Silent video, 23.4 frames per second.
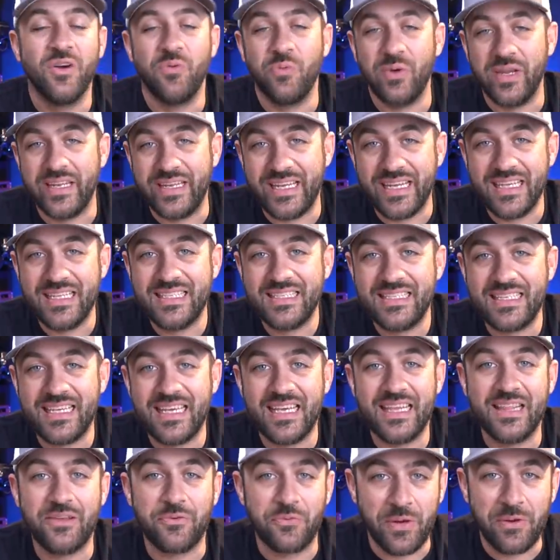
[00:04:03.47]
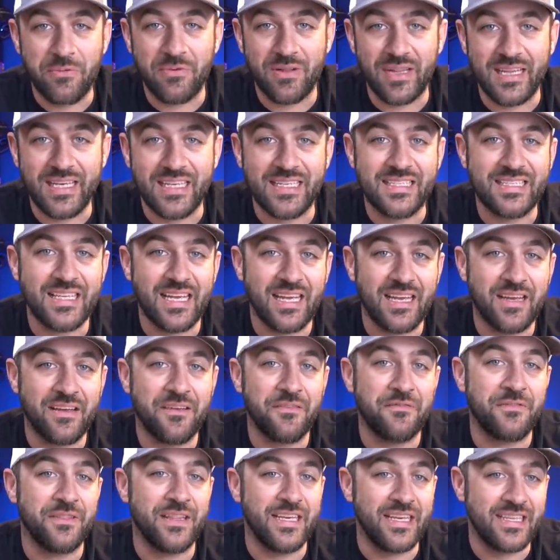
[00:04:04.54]
We did see the re-release
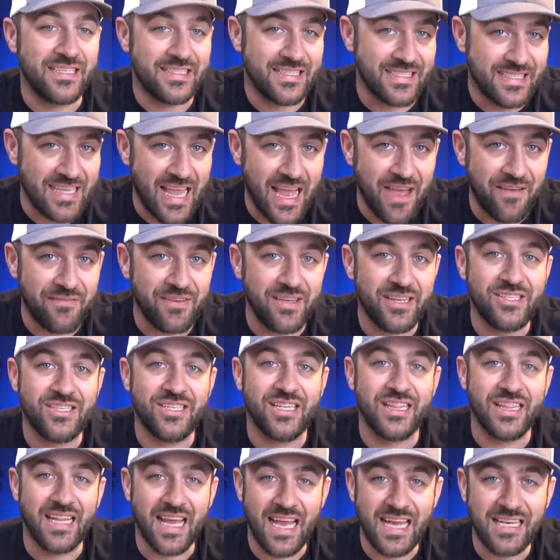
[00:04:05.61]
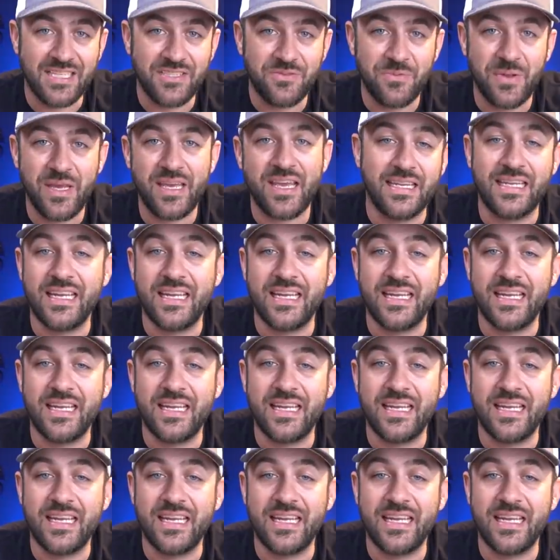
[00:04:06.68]
of the Savage last week.